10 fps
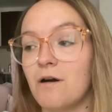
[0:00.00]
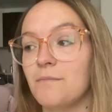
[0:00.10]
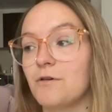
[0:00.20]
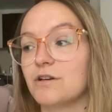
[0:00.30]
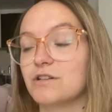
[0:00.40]
I'm
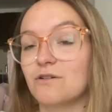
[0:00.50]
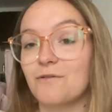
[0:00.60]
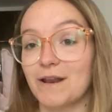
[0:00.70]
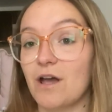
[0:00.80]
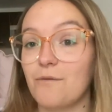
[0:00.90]
not going to talk
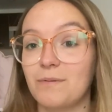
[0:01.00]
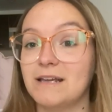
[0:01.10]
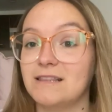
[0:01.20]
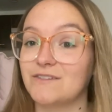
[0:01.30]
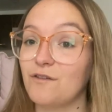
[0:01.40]
about it openly
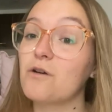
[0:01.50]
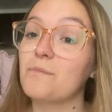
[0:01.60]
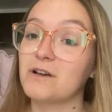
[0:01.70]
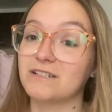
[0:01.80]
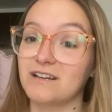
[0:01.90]
in this vlog
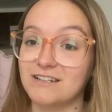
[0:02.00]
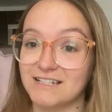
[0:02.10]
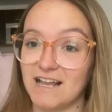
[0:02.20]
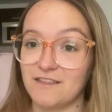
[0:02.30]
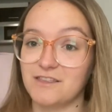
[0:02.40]
because I
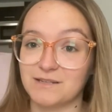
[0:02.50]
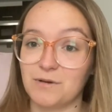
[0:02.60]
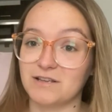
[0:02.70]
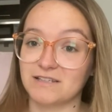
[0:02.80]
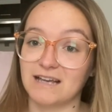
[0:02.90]
understand that this
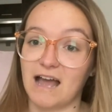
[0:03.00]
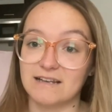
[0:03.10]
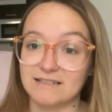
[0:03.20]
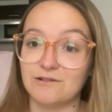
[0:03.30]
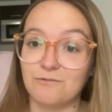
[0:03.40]
person can
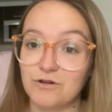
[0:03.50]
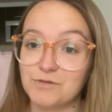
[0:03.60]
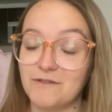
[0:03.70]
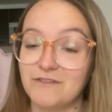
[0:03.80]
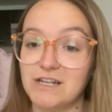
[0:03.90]
still watch
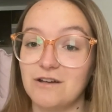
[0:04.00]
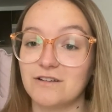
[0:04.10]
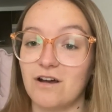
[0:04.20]
my videos.